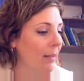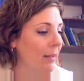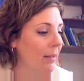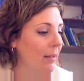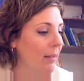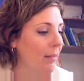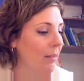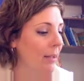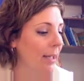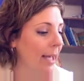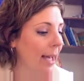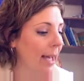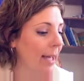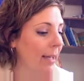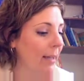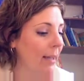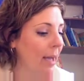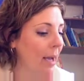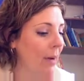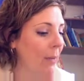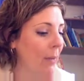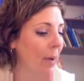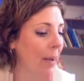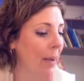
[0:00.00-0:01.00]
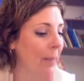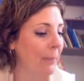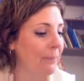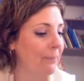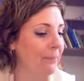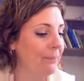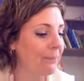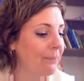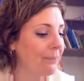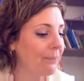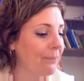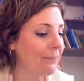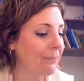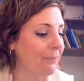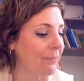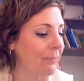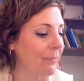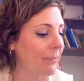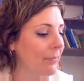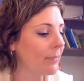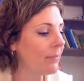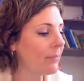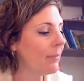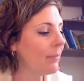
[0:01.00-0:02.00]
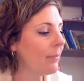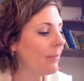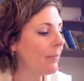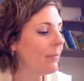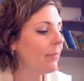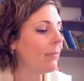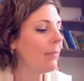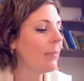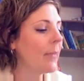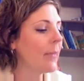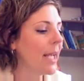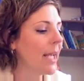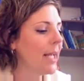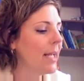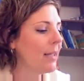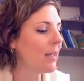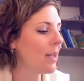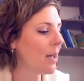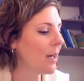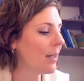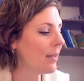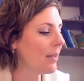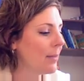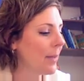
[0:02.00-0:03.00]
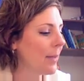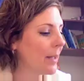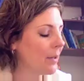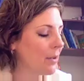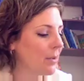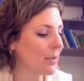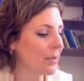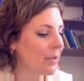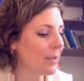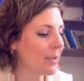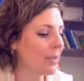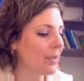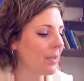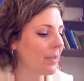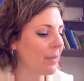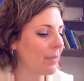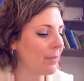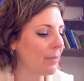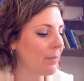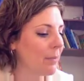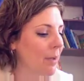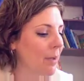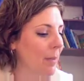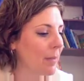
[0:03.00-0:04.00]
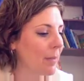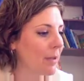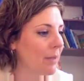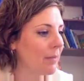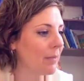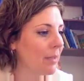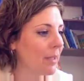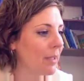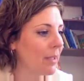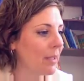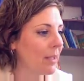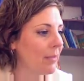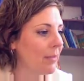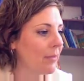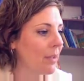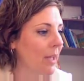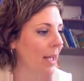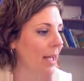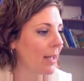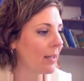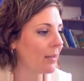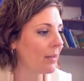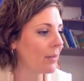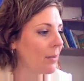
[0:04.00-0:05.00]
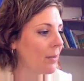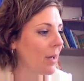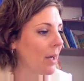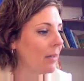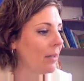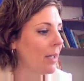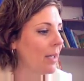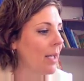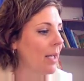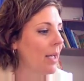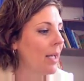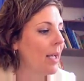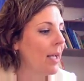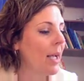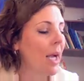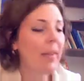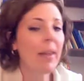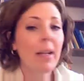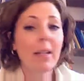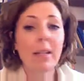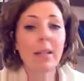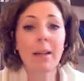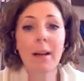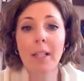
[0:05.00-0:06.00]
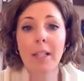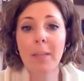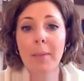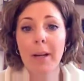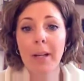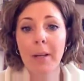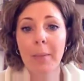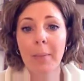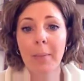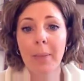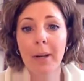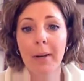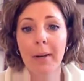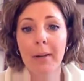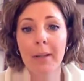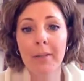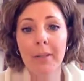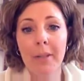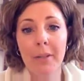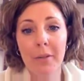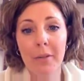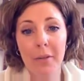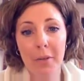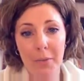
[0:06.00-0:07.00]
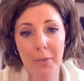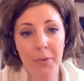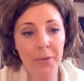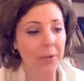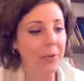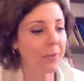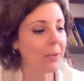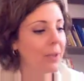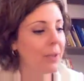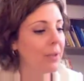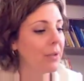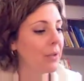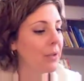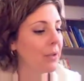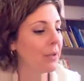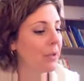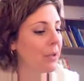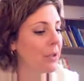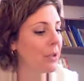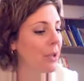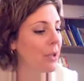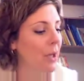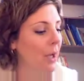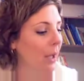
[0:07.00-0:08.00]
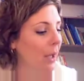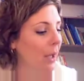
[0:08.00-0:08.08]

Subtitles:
You look at it that way. And it talks about sources and problems to validity for that as well. And then it talks about comparative and historical research